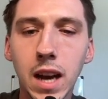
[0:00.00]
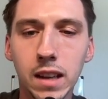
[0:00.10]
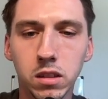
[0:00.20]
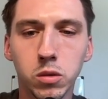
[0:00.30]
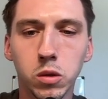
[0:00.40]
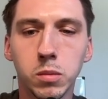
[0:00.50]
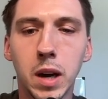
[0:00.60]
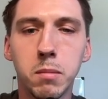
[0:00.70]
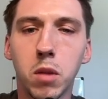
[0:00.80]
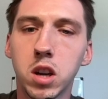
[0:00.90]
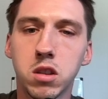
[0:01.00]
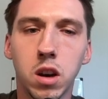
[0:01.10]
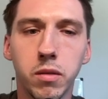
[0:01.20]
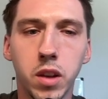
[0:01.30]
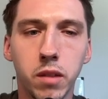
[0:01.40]
As I talked about in my
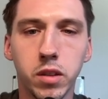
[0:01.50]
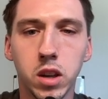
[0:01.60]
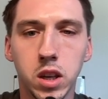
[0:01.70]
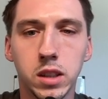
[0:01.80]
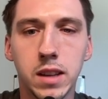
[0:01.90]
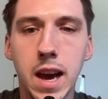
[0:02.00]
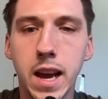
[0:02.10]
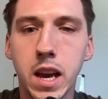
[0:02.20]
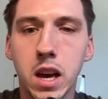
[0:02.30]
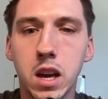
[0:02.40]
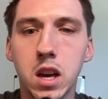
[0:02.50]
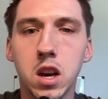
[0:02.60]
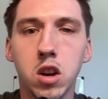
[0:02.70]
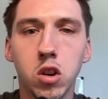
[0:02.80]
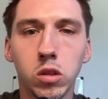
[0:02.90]
draft the other day,
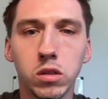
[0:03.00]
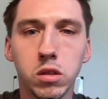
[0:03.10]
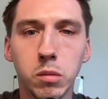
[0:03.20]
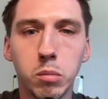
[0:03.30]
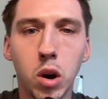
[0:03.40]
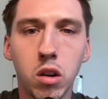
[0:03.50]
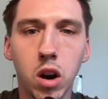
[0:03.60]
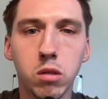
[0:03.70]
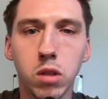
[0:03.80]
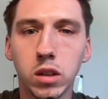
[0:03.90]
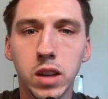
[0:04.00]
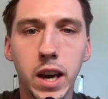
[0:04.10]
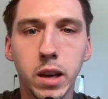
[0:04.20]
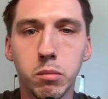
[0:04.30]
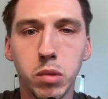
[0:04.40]
Konza and Porro
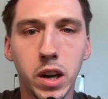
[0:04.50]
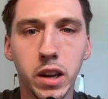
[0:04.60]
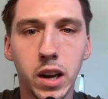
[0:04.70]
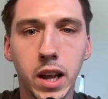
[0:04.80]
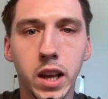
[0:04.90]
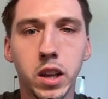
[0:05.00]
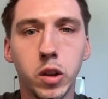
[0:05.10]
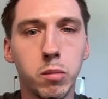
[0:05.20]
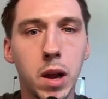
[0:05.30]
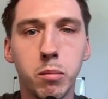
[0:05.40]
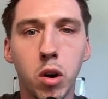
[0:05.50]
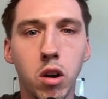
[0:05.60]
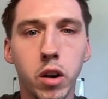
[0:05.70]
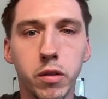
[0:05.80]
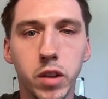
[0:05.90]
rotate brilliantly. You play
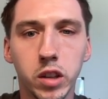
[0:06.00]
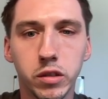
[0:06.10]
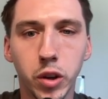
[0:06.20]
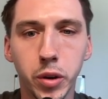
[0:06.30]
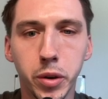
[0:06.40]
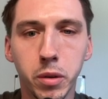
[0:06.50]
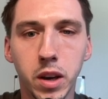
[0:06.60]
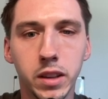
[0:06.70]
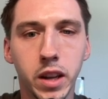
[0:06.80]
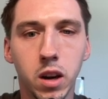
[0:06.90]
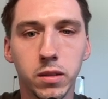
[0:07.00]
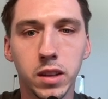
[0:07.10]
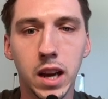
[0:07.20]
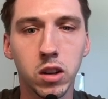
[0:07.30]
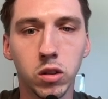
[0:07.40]
Porro the first two, and then
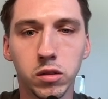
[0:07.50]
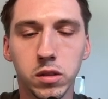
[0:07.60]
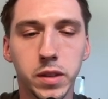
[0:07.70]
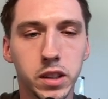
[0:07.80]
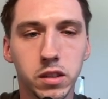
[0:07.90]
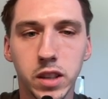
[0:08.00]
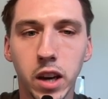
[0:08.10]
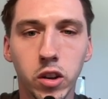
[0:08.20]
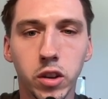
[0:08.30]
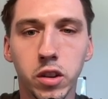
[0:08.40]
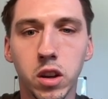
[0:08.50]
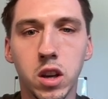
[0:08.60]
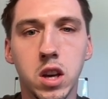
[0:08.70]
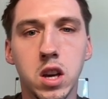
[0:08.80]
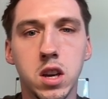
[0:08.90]
after that, Konza's fixtures get good.
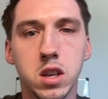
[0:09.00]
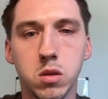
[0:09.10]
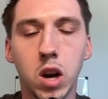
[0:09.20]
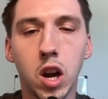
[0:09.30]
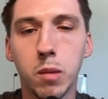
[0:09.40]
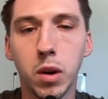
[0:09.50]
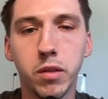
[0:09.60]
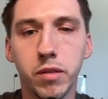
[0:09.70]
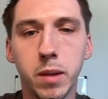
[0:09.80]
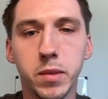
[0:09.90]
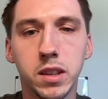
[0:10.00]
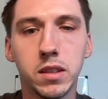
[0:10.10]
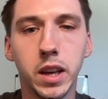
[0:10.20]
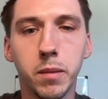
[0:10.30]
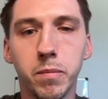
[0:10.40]
So I like both of them in the
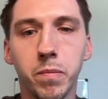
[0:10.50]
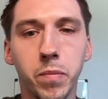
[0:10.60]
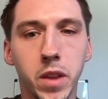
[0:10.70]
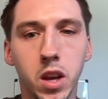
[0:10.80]
team.